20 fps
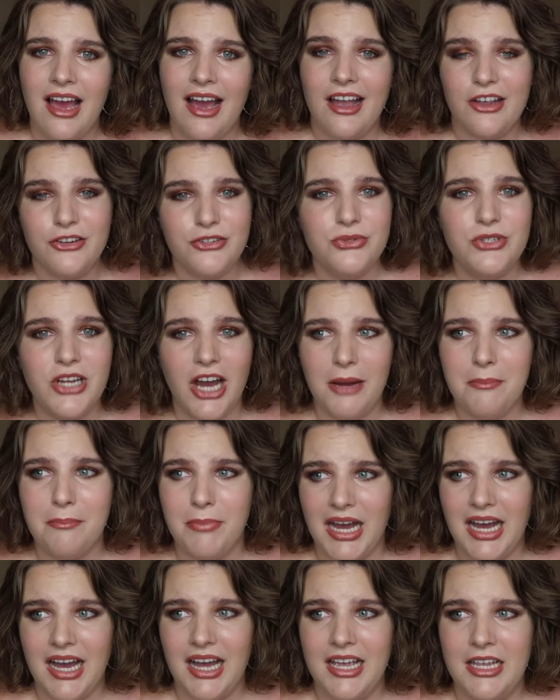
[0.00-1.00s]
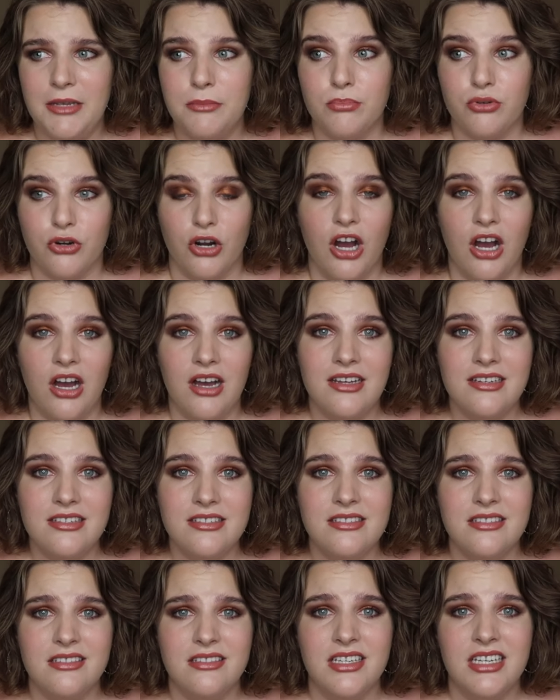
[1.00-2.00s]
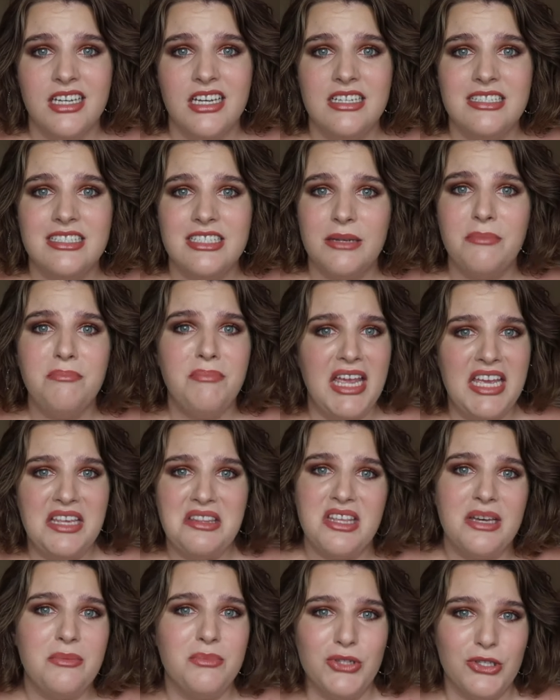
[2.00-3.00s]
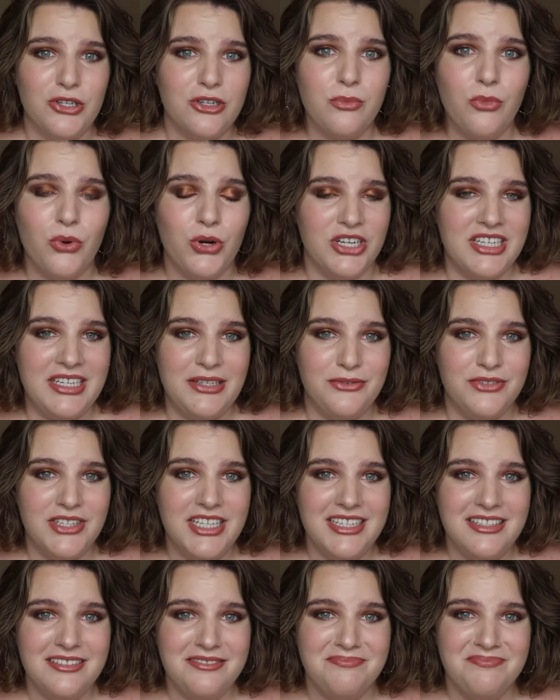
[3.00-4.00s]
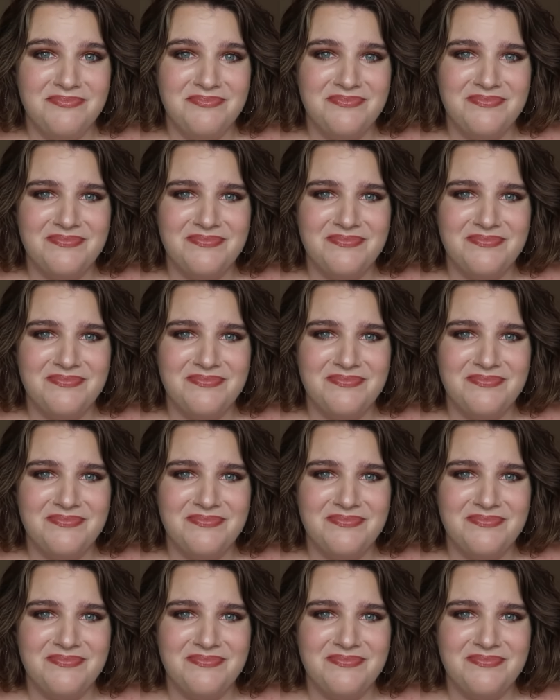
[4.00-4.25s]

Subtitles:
I do not buy bras to make them look more even.